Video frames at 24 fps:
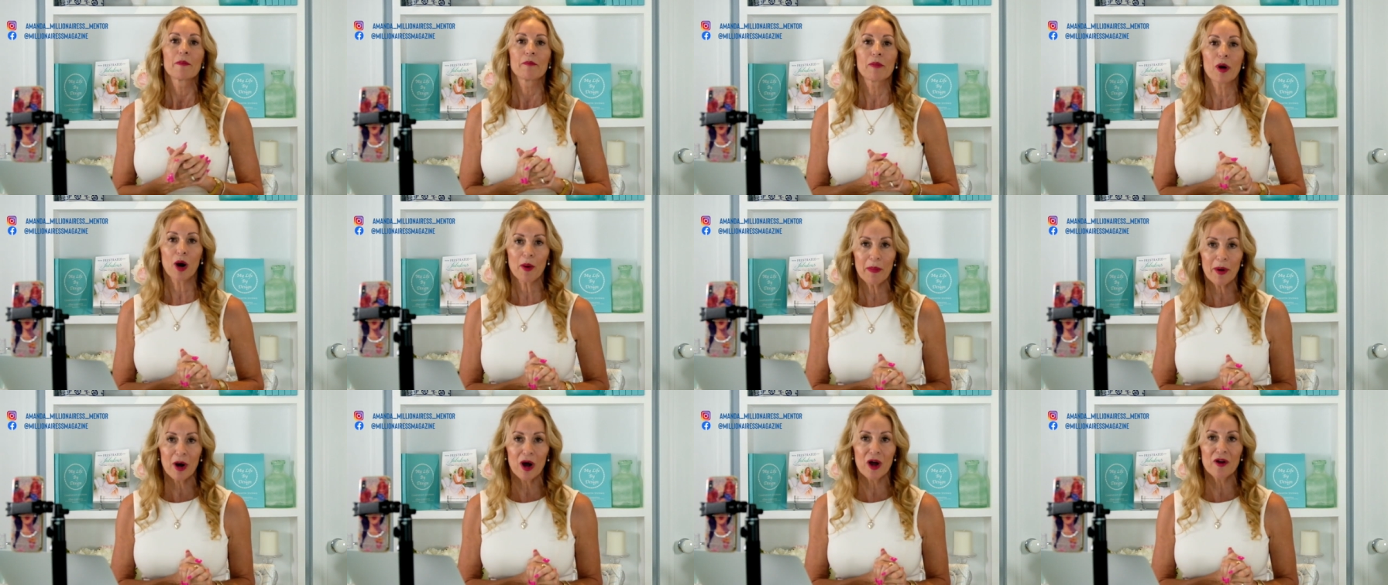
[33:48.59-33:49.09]

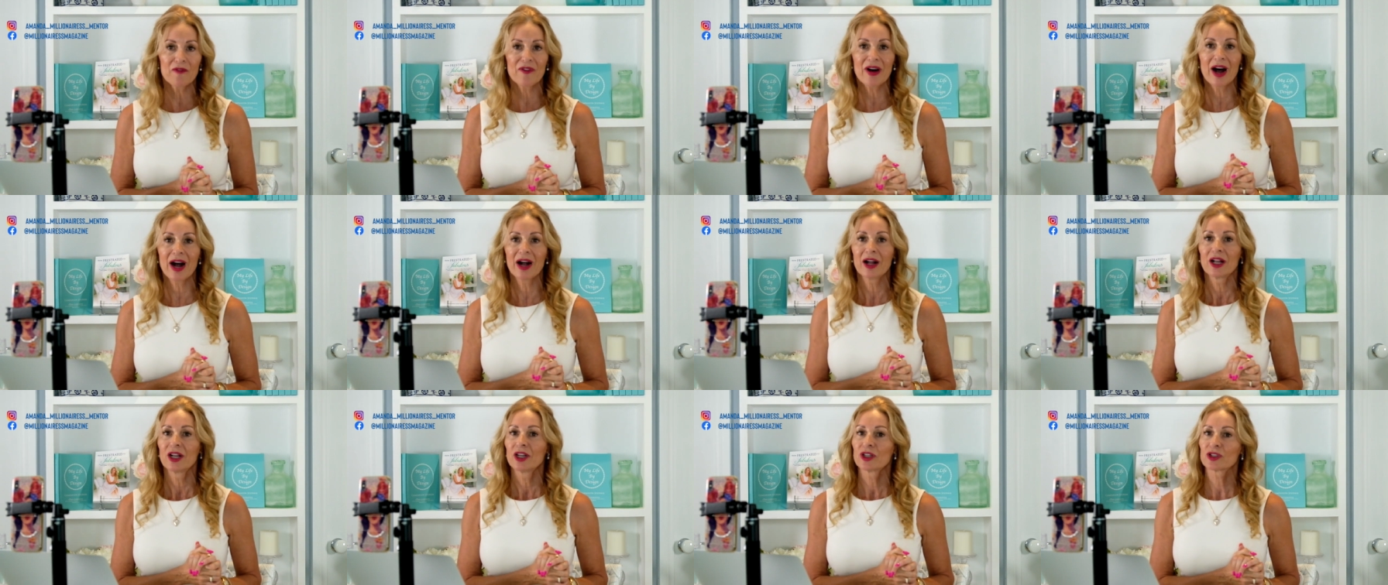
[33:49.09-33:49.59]
pop
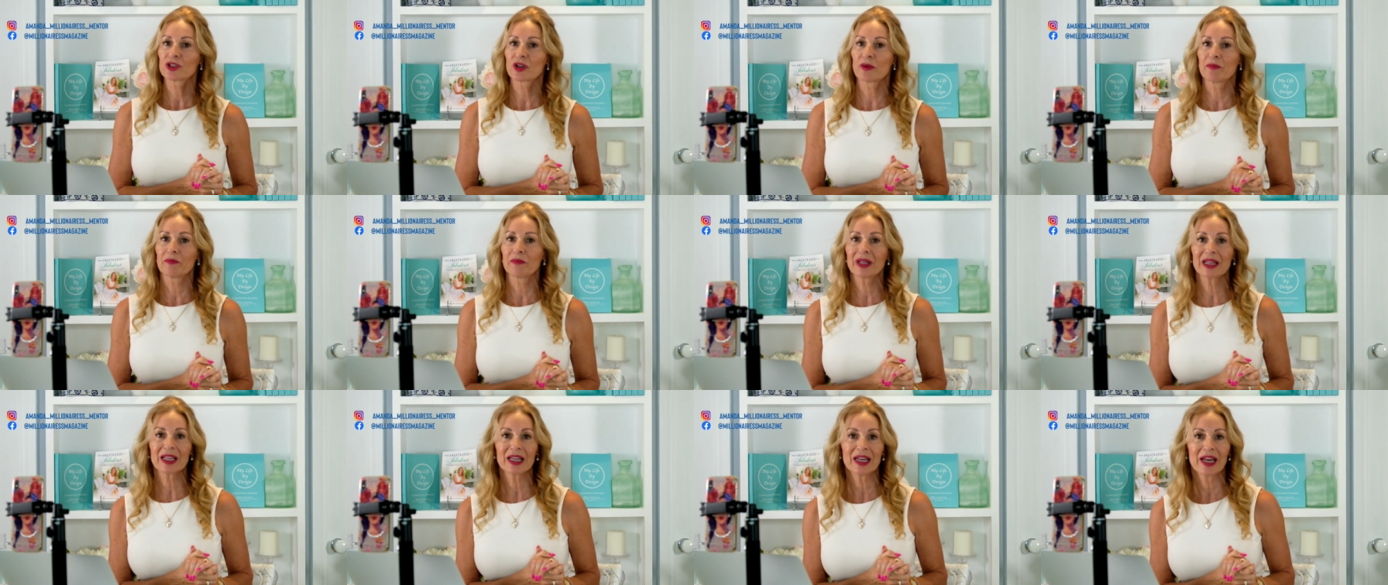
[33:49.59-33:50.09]
over to
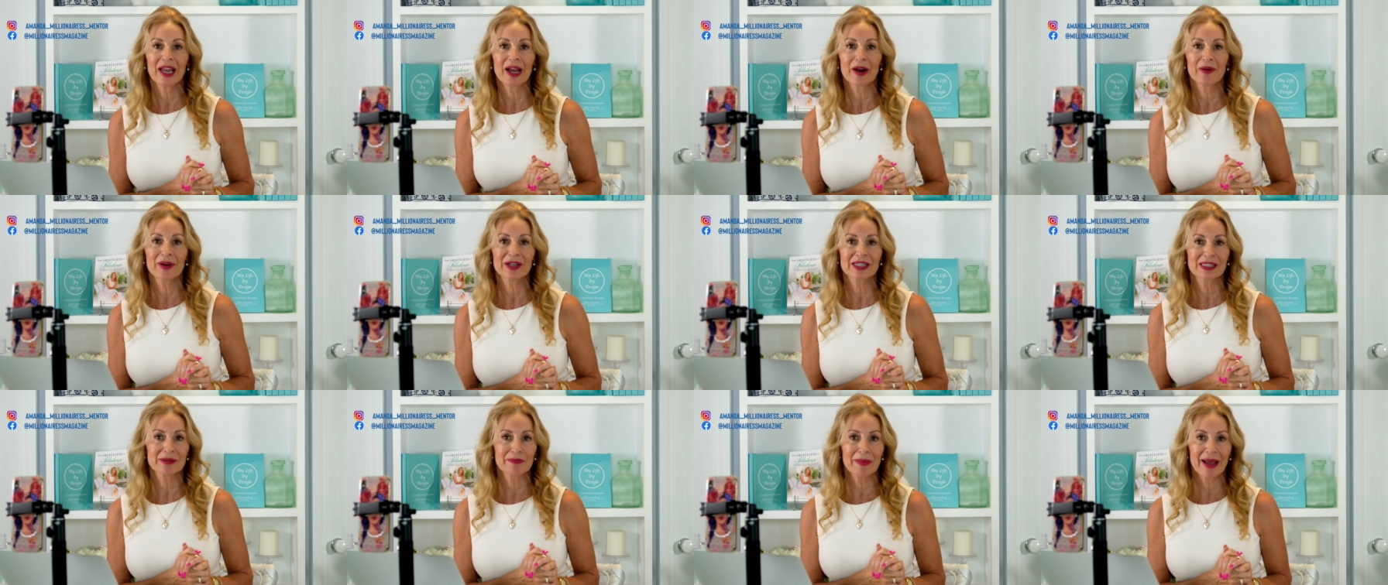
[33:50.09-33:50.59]

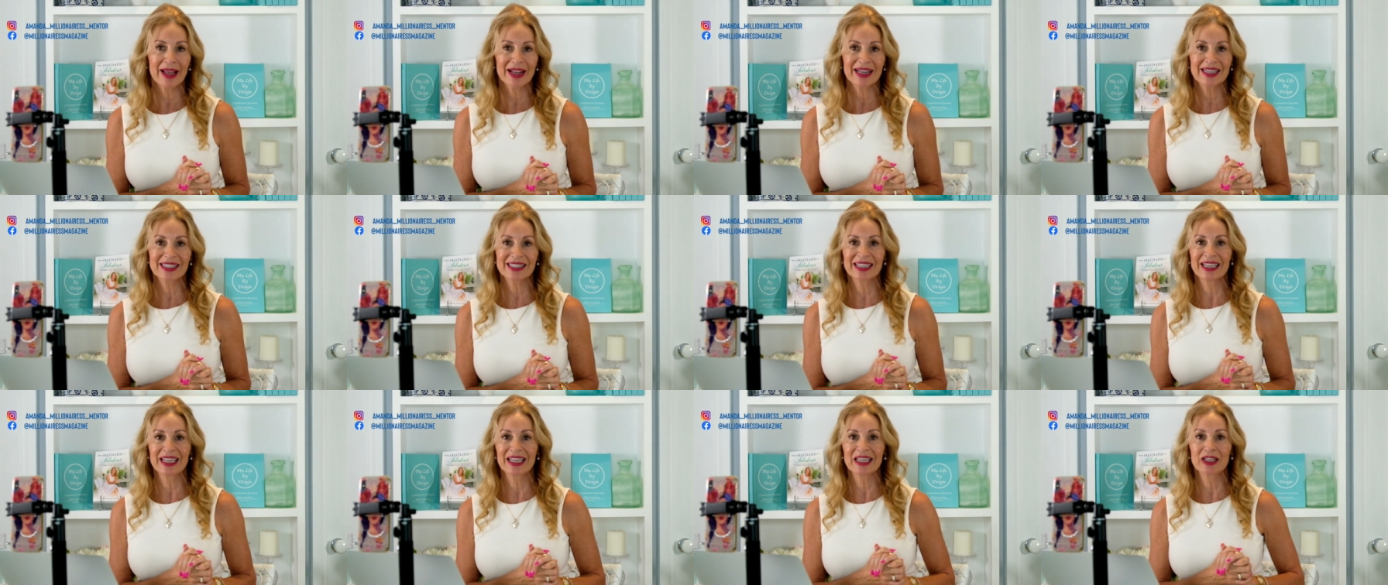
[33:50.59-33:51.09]

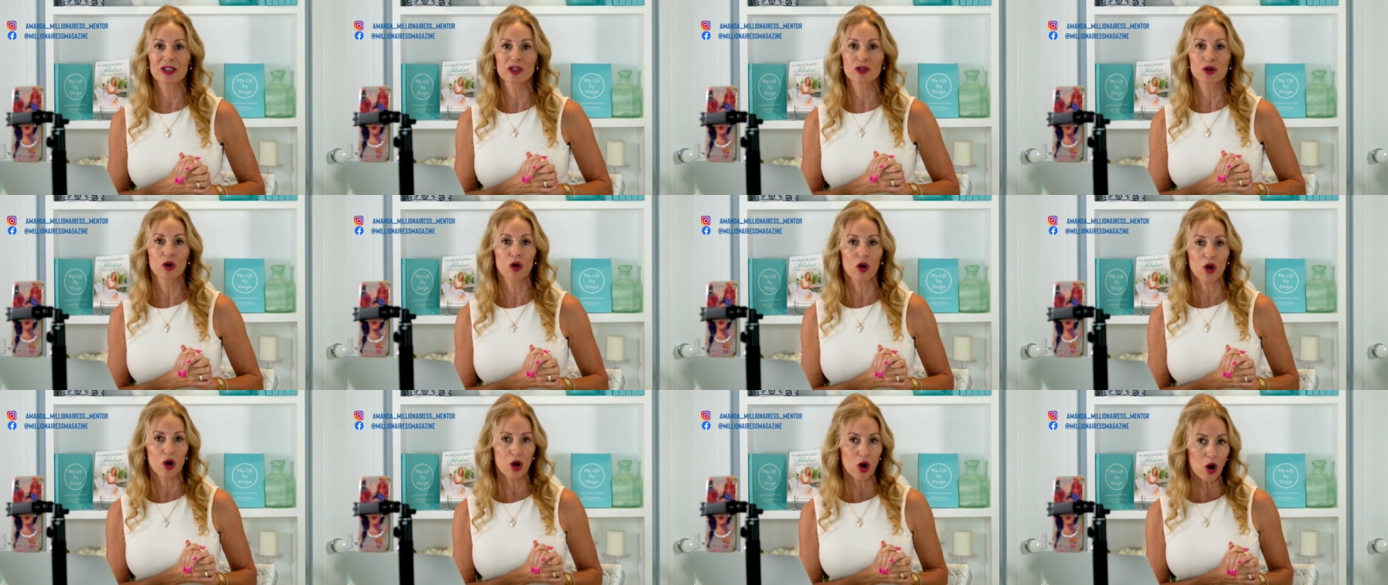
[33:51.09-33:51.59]

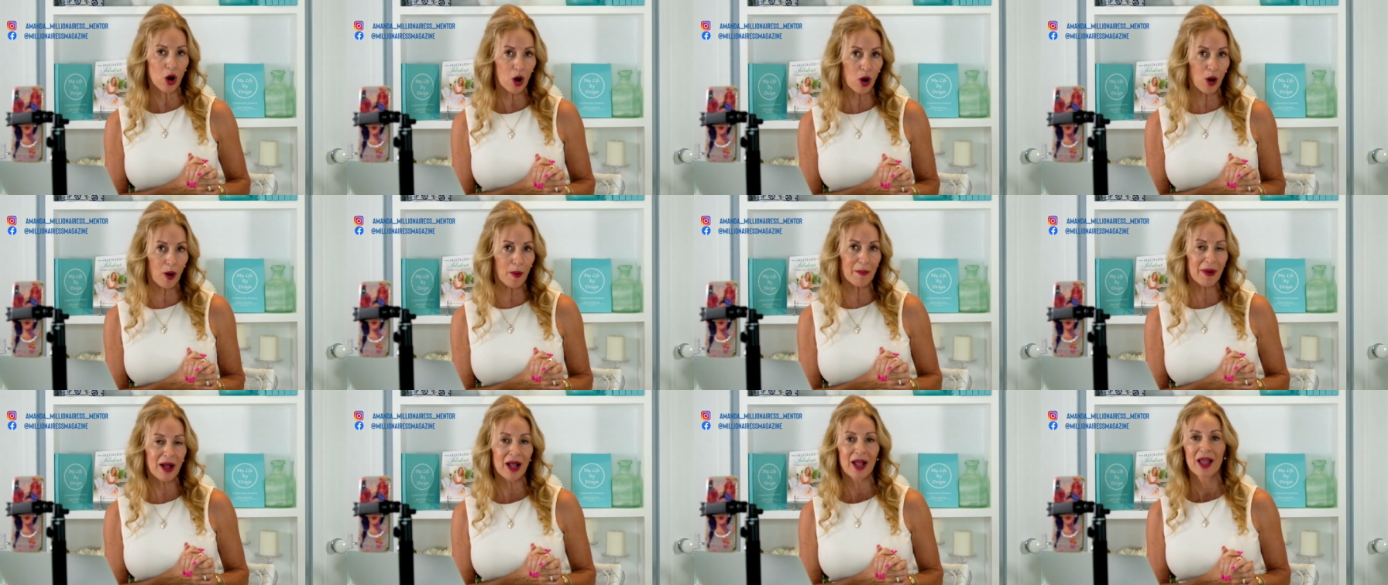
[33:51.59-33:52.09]

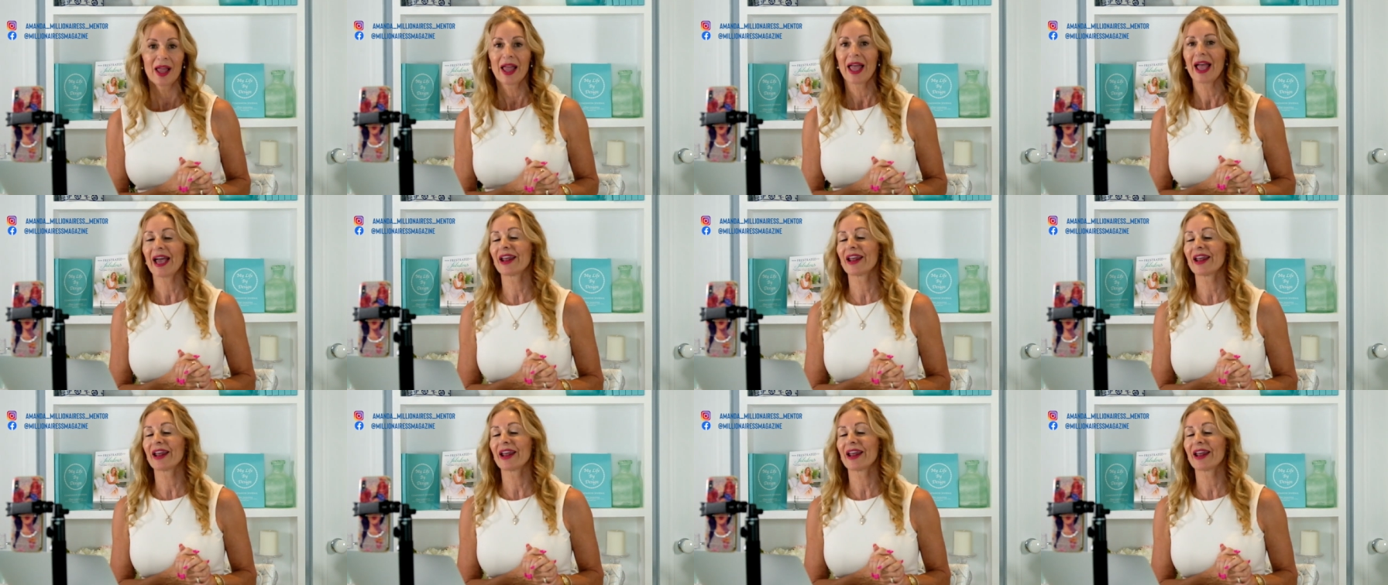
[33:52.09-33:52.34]
millionairessmagazine.com.